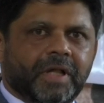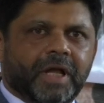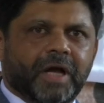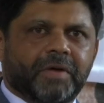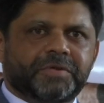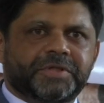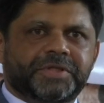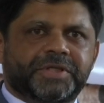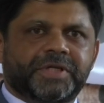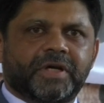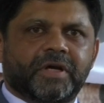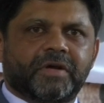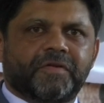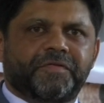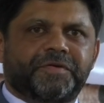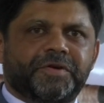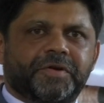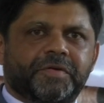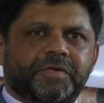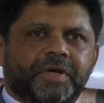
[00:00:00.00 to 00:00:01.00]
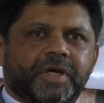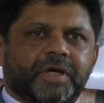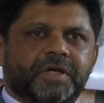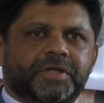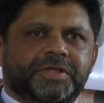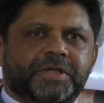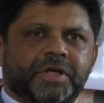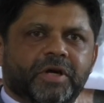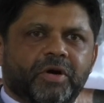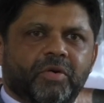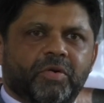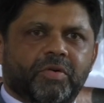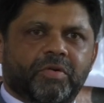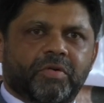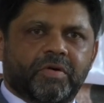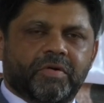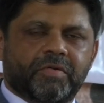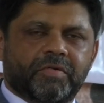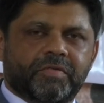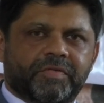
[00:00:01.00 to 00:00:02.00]
I was here a few years ago and
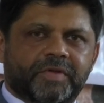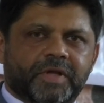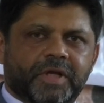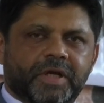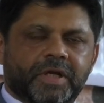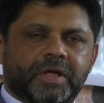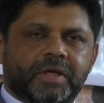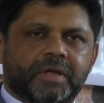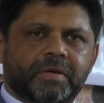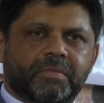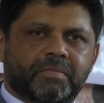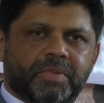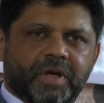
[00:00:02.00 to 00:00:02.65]
one of the